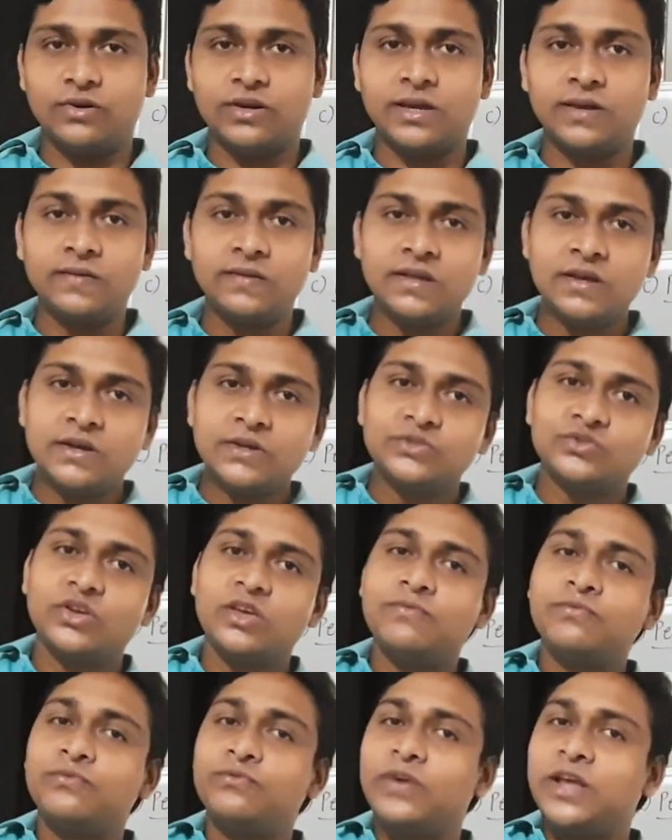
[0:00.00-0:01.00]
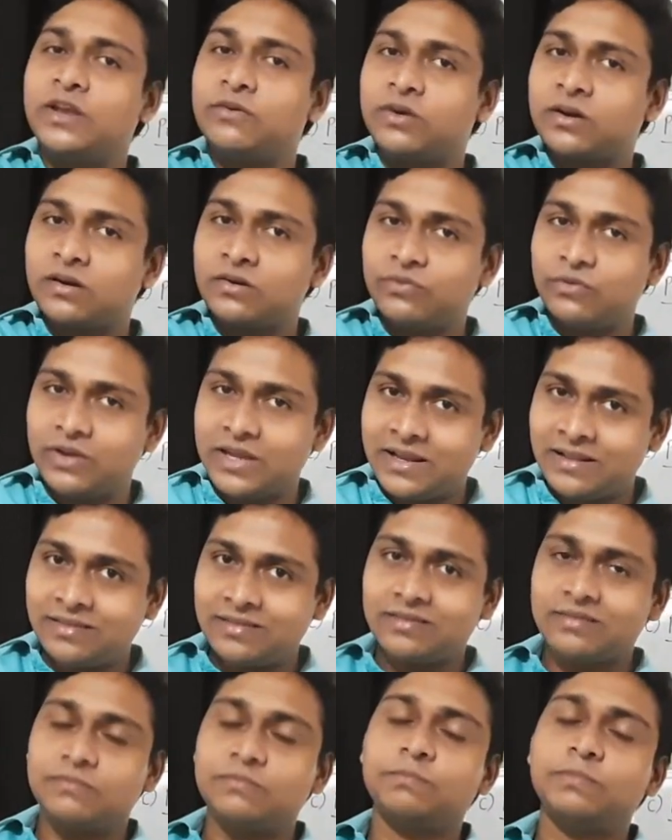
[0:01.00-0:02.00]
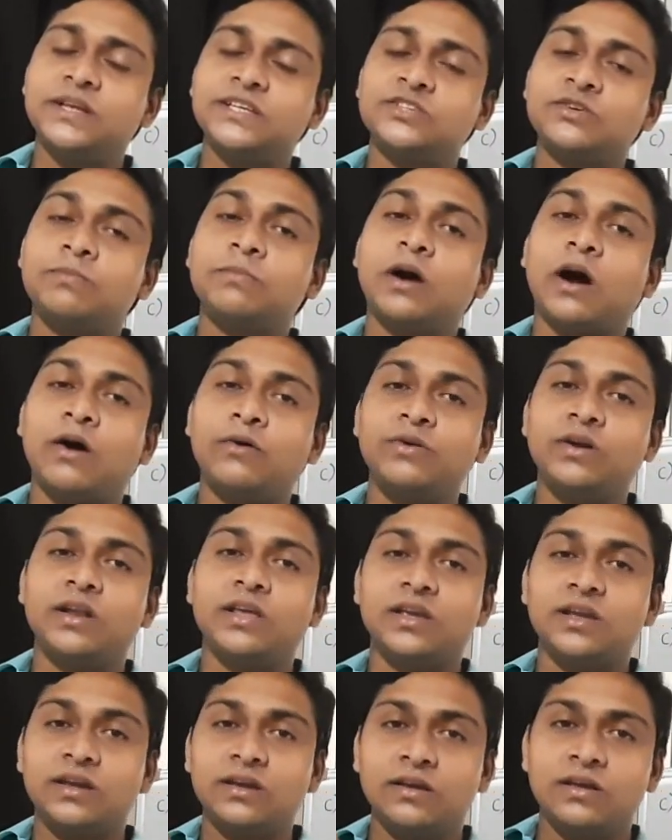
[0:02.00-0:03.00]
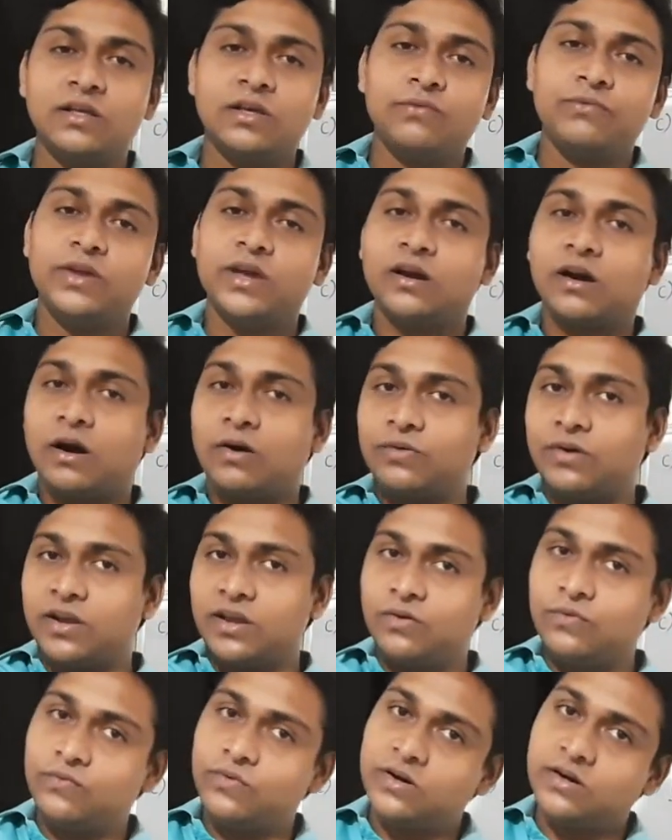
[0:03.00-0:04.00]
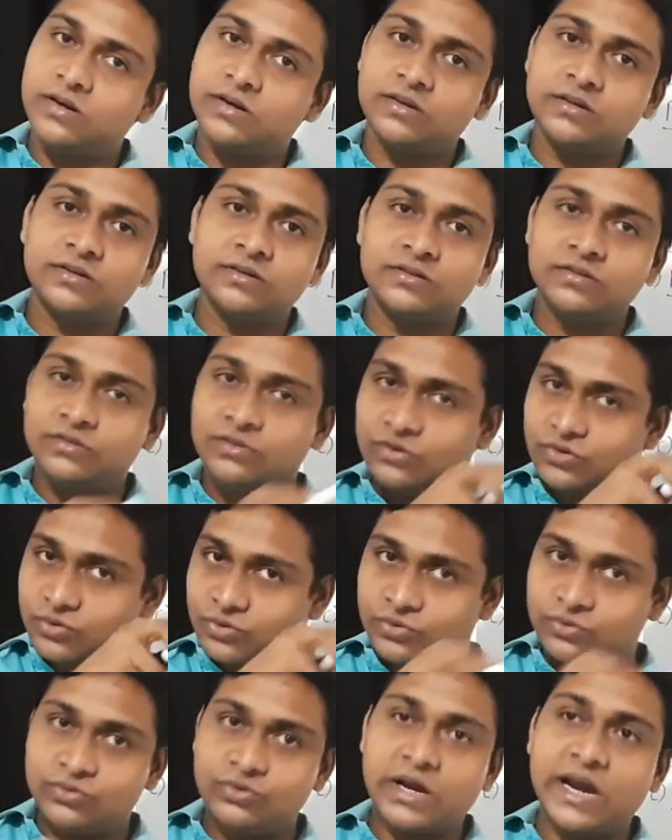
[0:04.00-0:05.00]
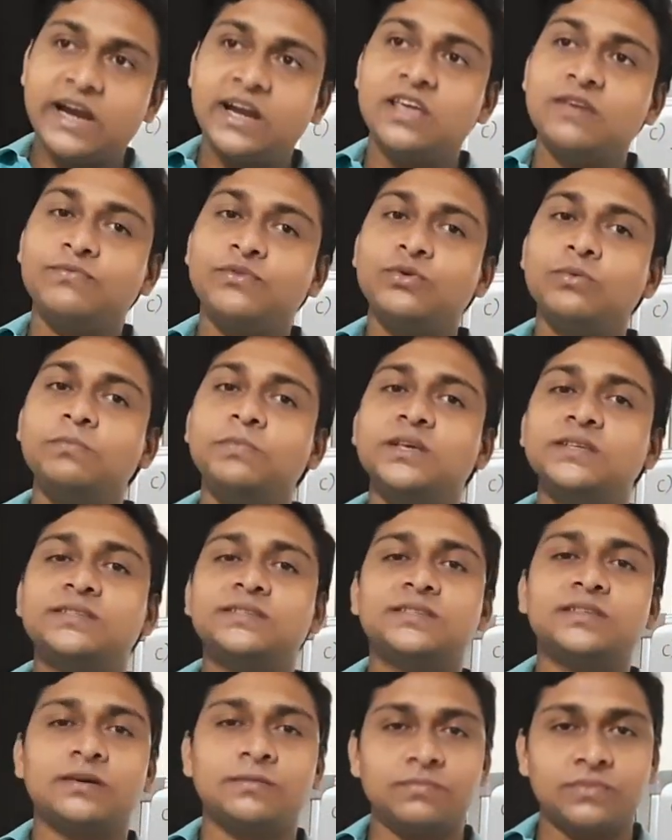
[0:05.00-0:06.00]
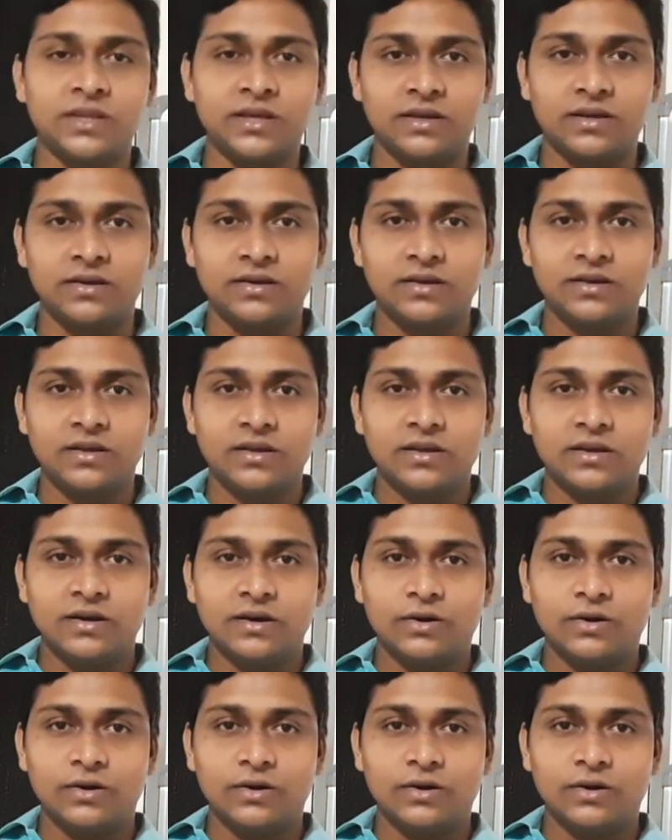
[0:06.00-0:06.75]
Okay, so if whenever in place of counting we are counting 1, 2, and if you miss something,